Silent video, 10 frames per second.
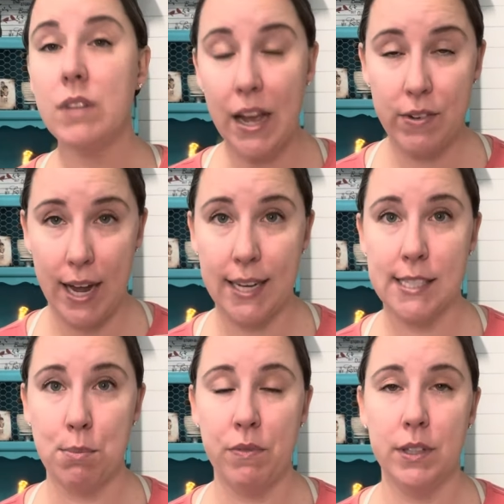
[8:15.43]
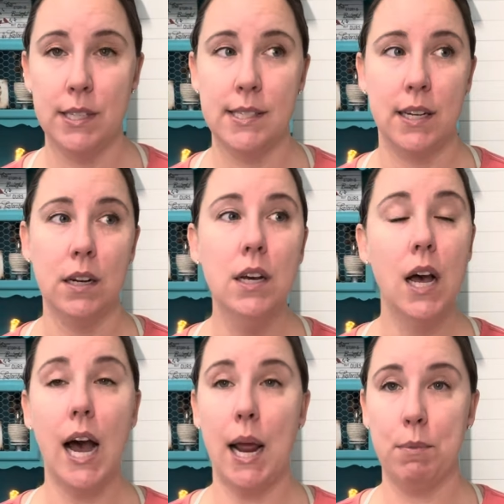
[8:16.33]
I've gotta get some of it listed.
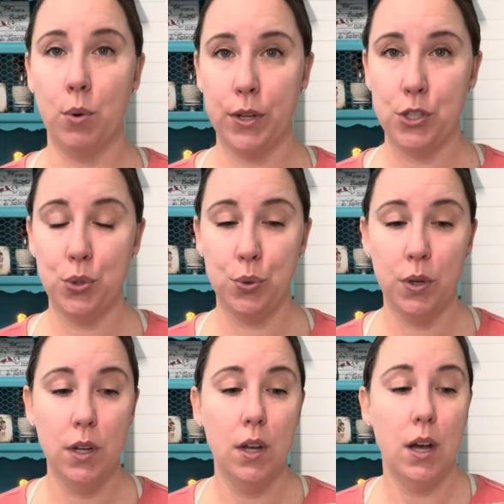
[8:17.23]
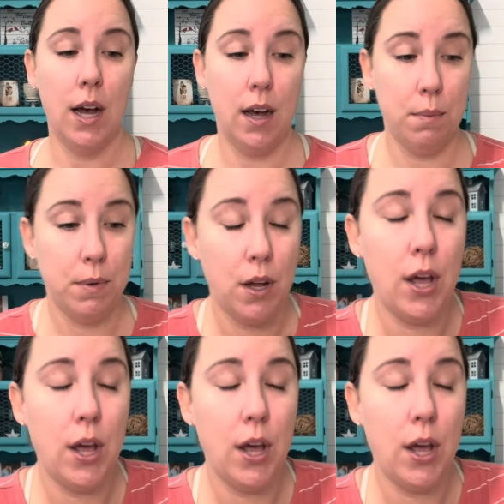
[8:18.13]
I'm going to um,